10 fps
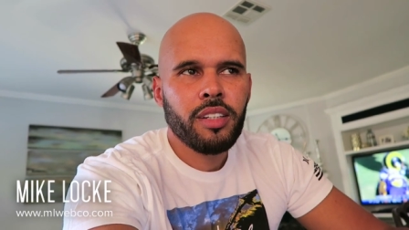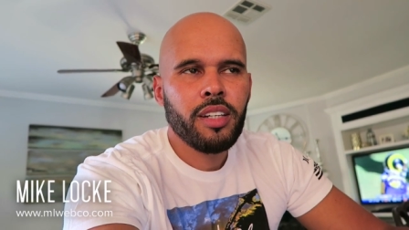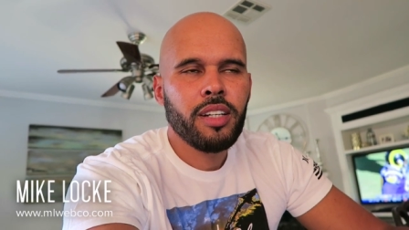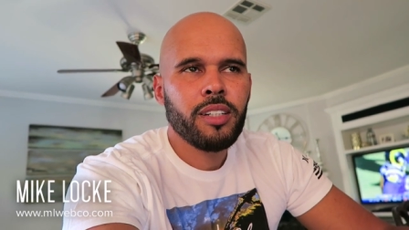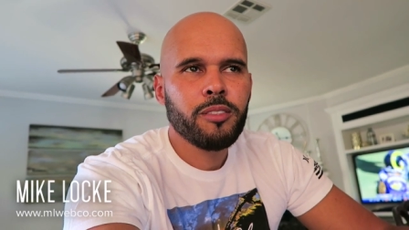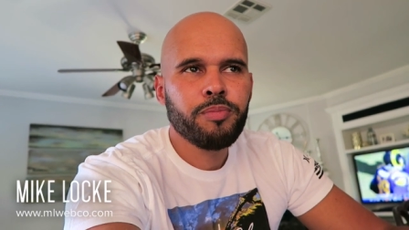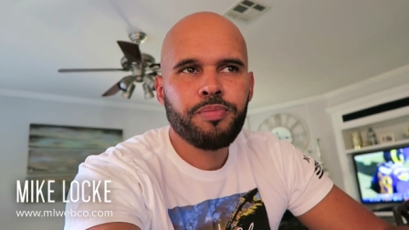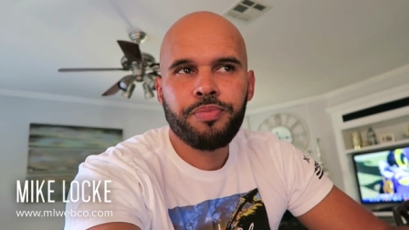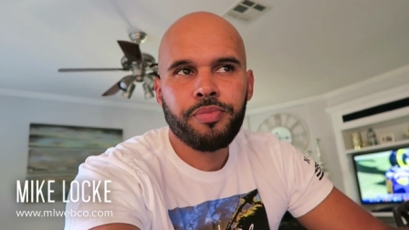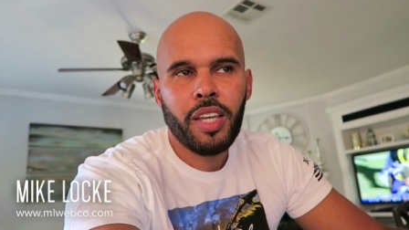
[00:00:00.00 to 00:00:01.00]

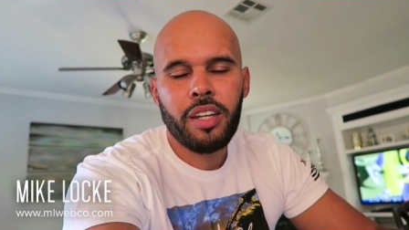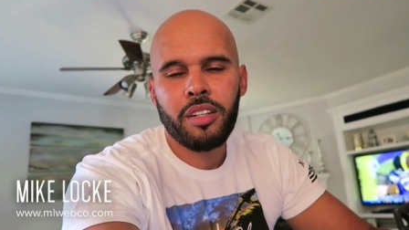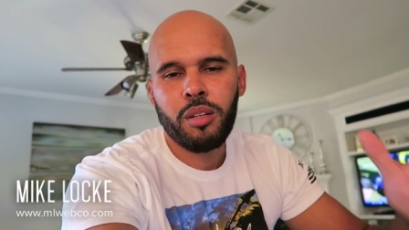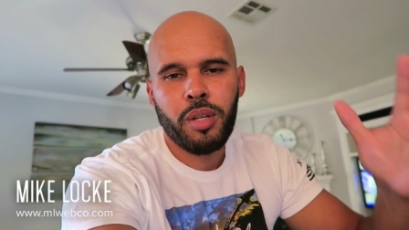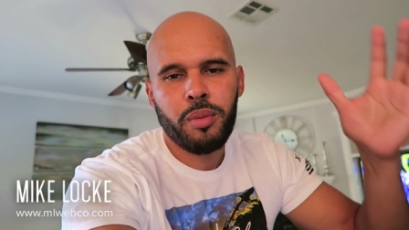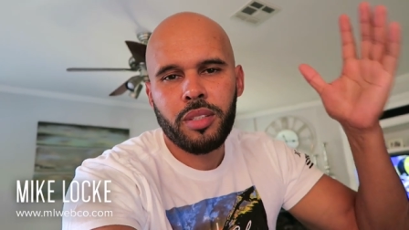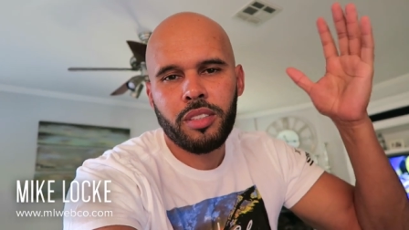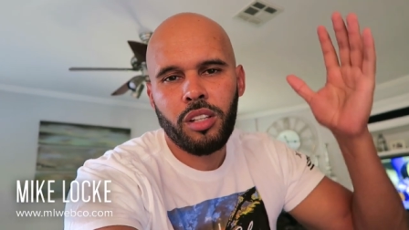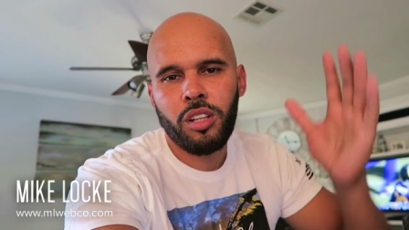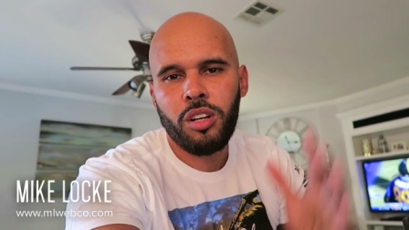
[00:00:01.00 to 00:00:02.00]
Um, I don't know. Maybe it's
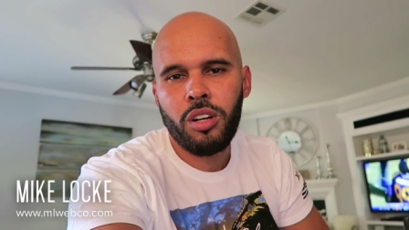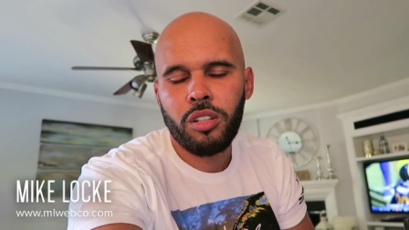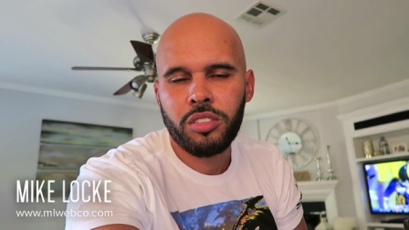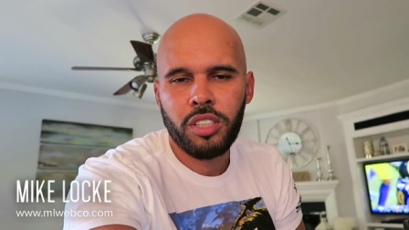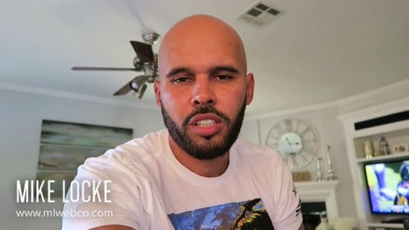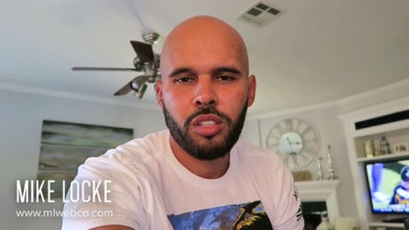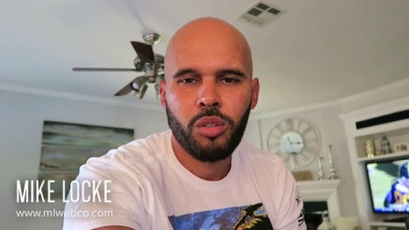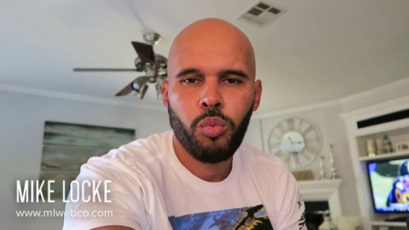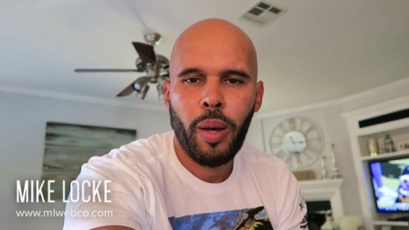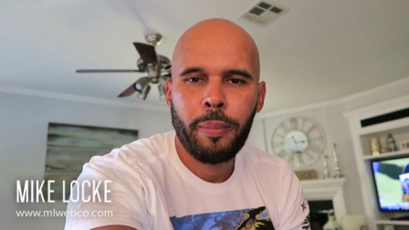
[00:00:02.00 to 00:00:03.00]
a long
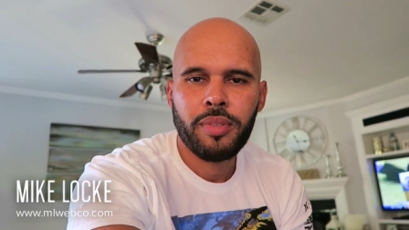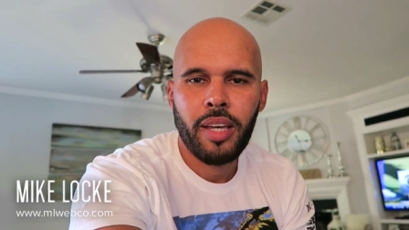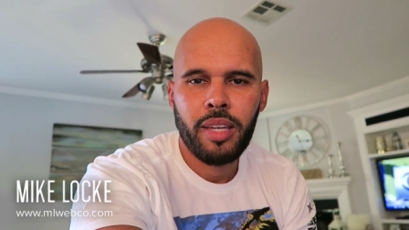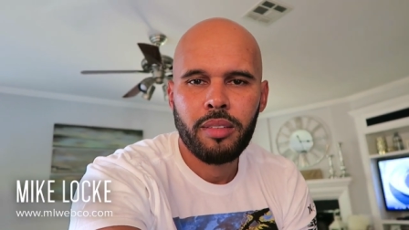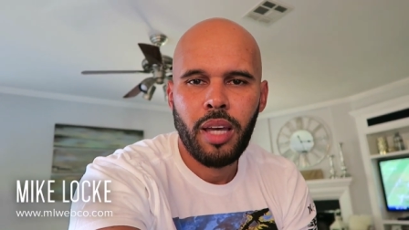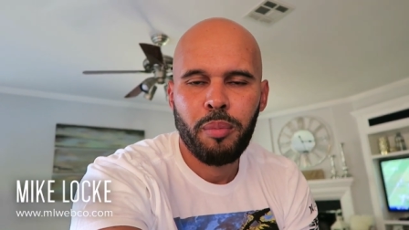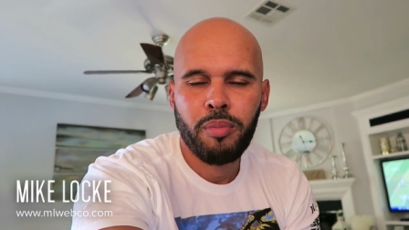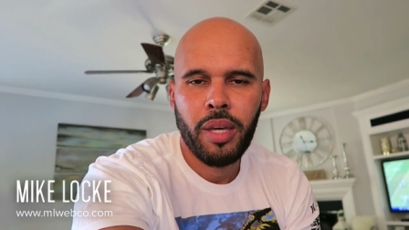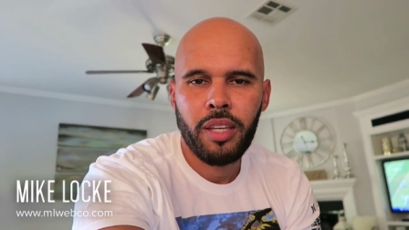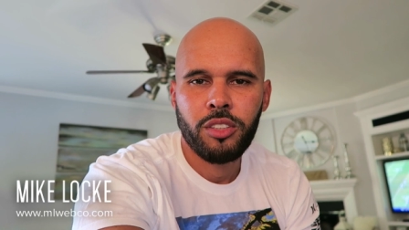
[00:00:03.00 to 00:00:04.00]
single website type
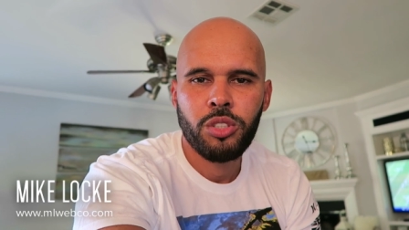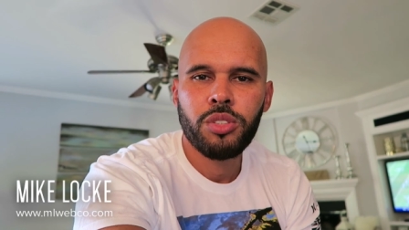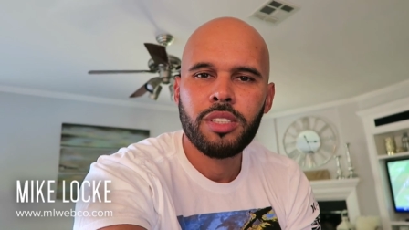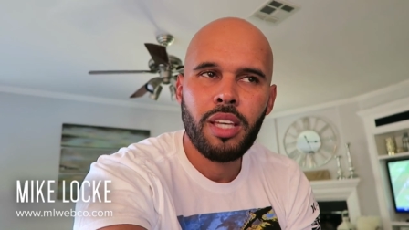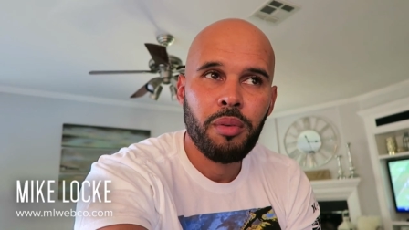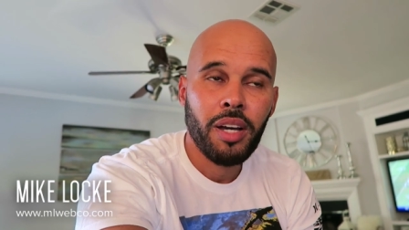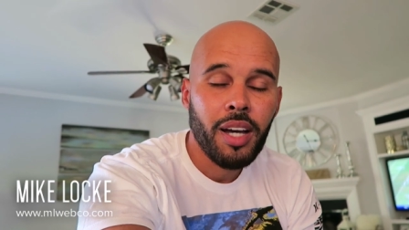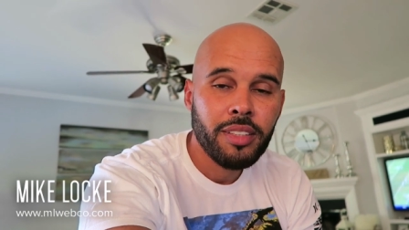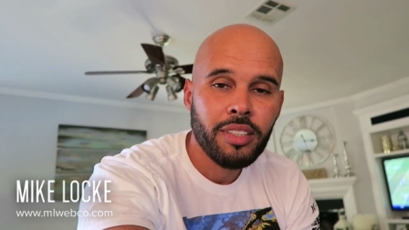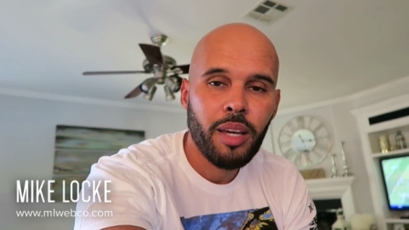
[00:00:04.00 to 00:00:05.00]
of page. Use the same
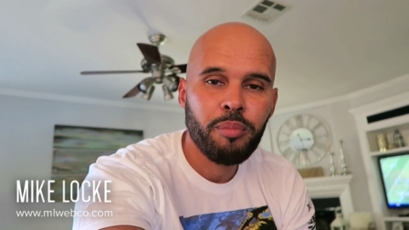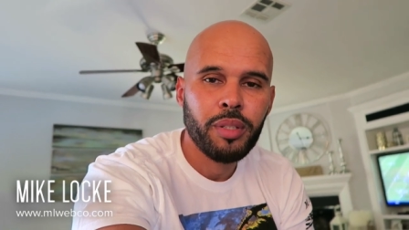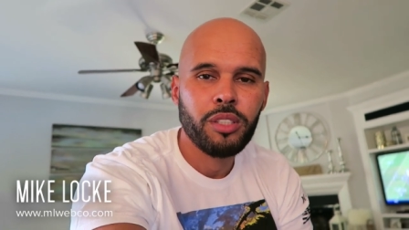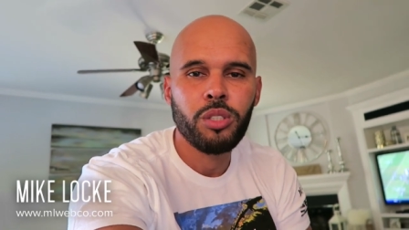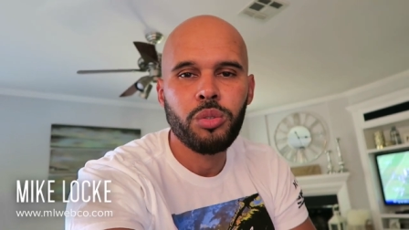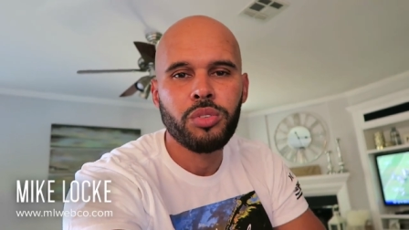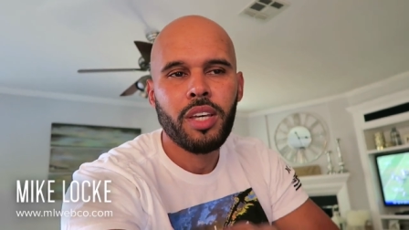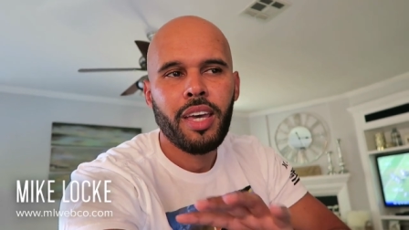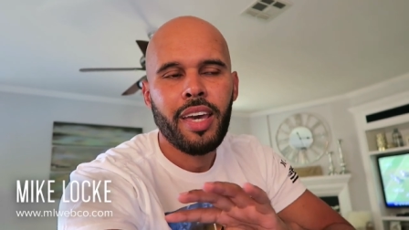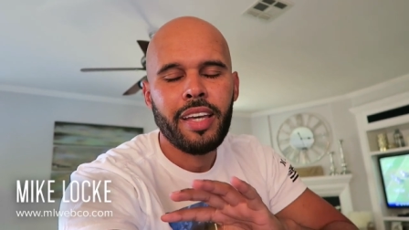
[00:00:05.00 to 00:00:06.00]
concept, but use
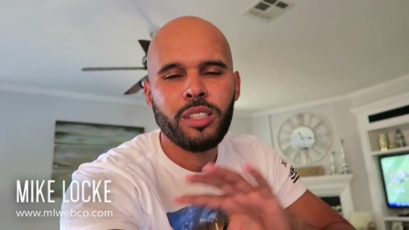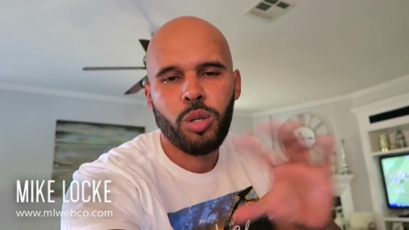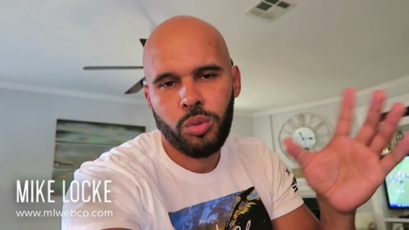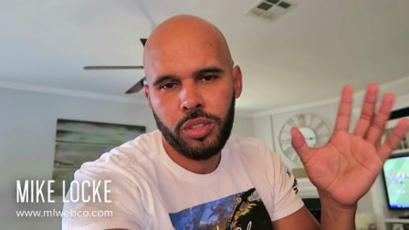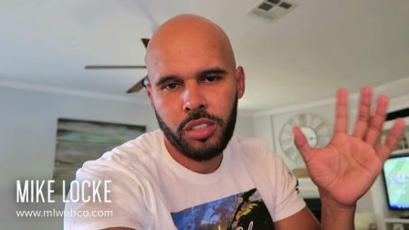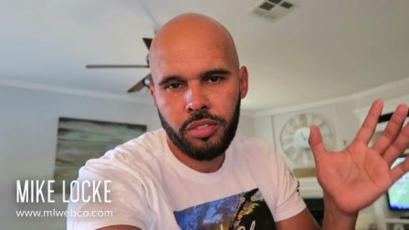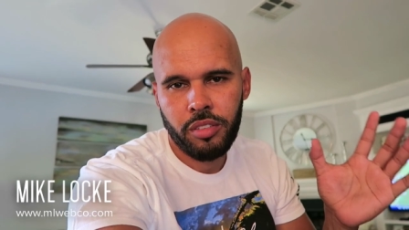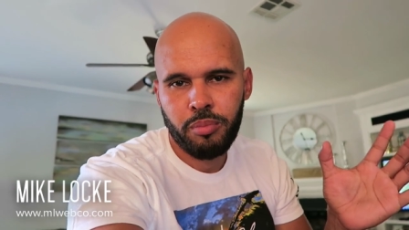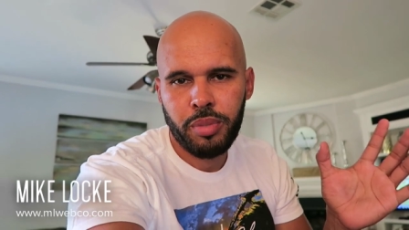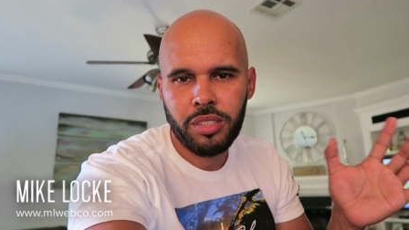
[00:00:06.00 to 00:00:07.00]
a totally
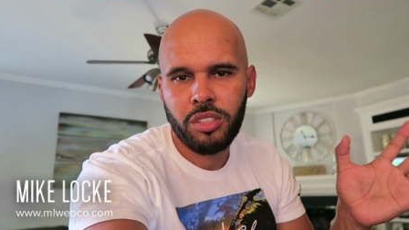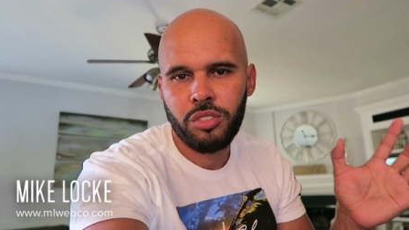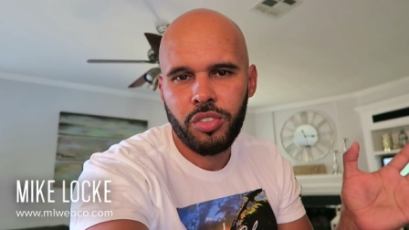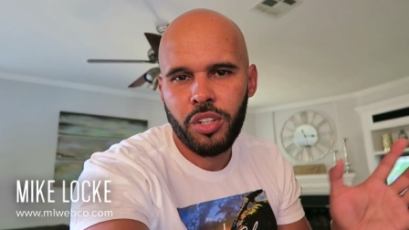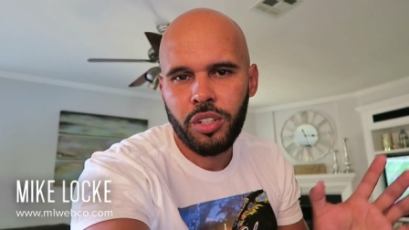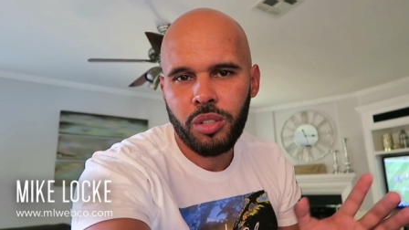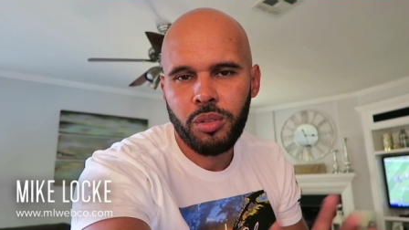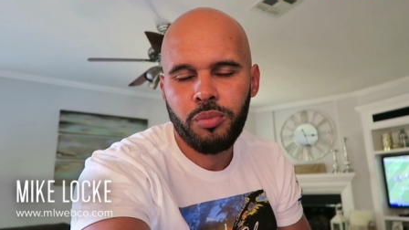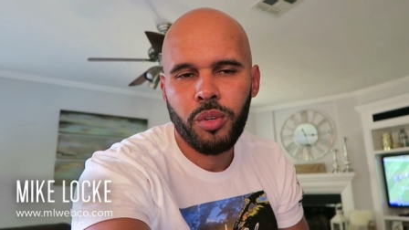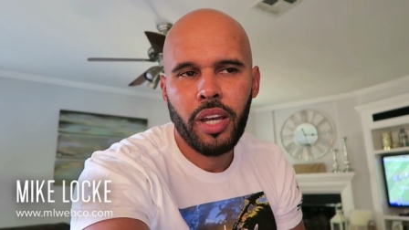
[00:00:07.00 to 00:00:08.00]
different business
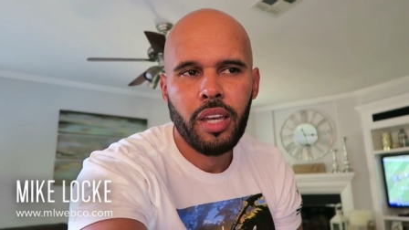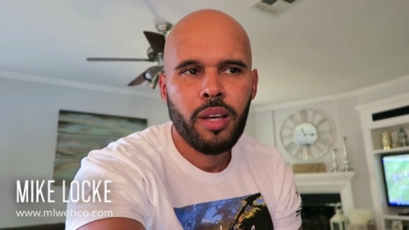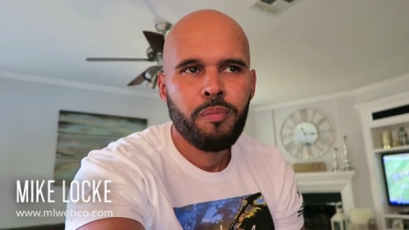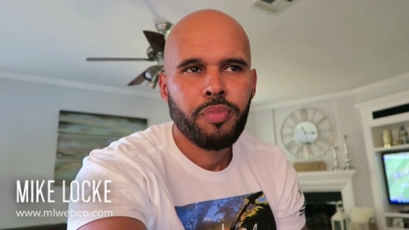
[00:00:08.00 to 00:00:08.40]
vertical, right?